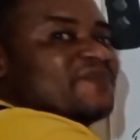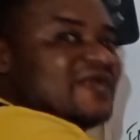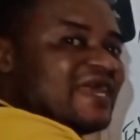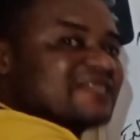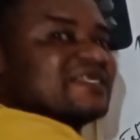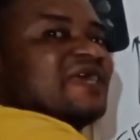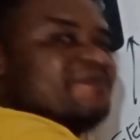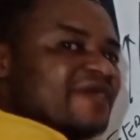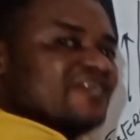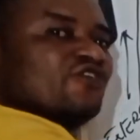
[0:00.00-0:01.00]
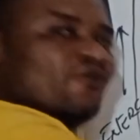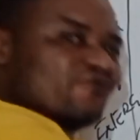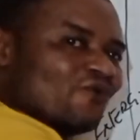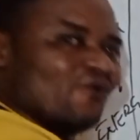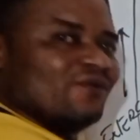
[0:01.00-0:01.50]
plays a major
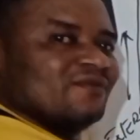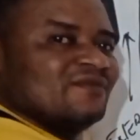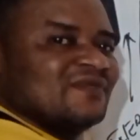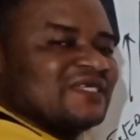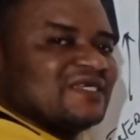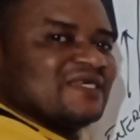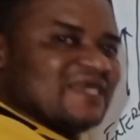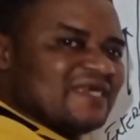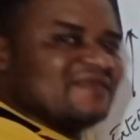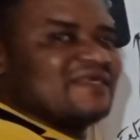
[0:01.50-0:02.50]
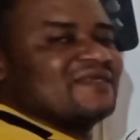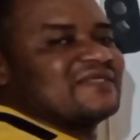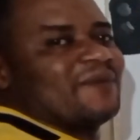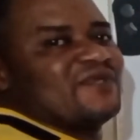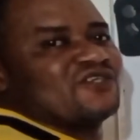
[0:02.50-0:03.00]
role in the
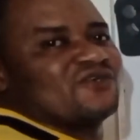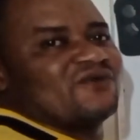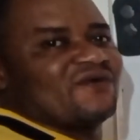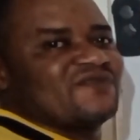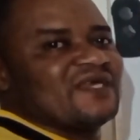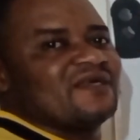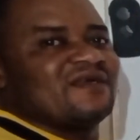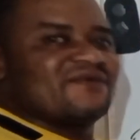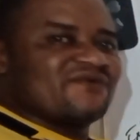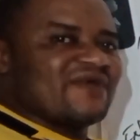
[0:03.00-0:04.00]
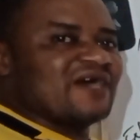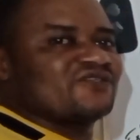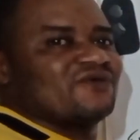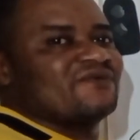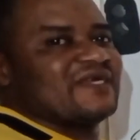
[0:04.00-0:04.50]
determination of the
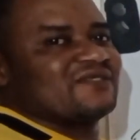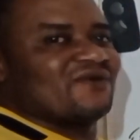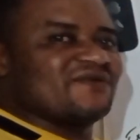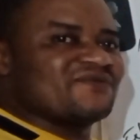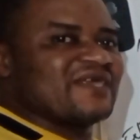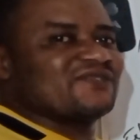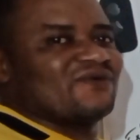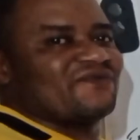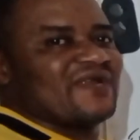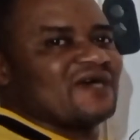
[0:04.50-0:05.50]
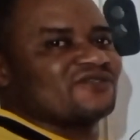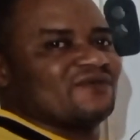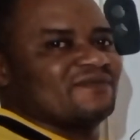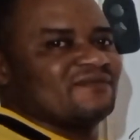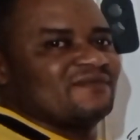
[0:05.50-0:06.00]
reaction rate or the rate of reaction.
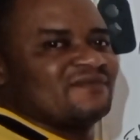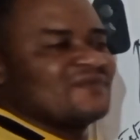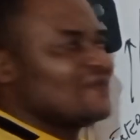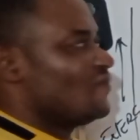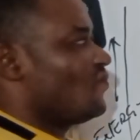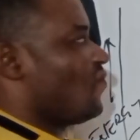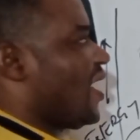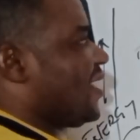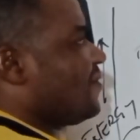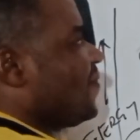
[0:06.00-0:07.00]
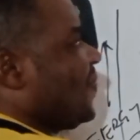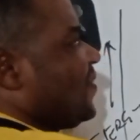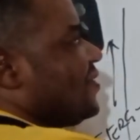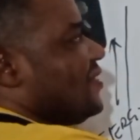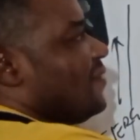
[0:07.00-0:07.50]
Why
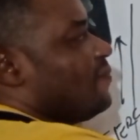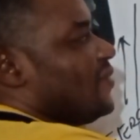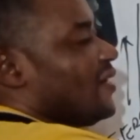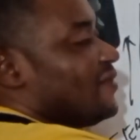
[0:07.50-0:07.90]
the